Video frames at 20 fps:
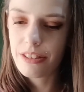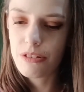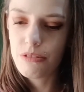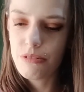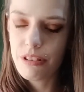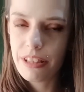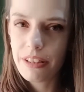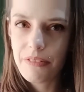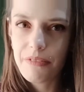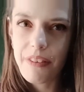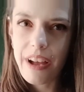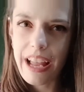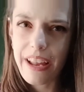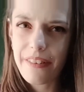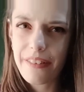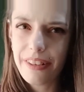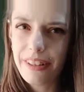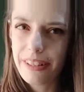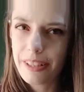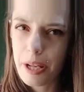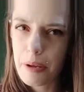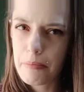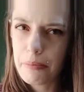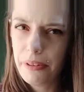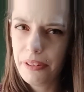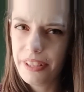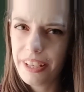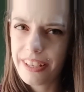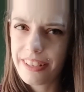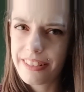went viral a
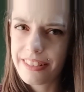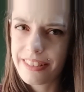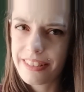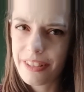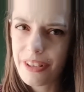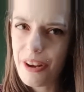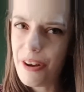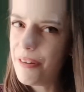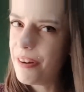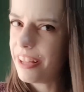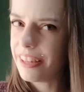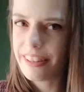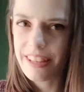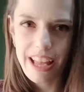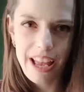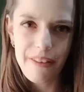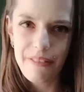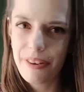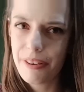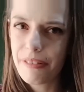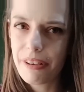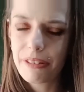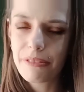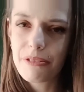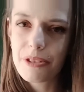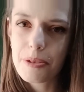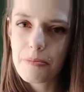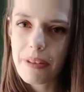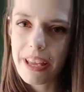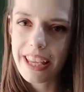couple years ago and everyone
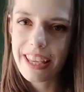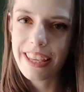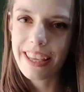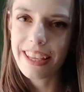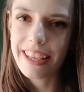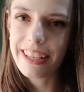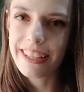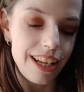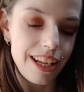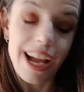was making it.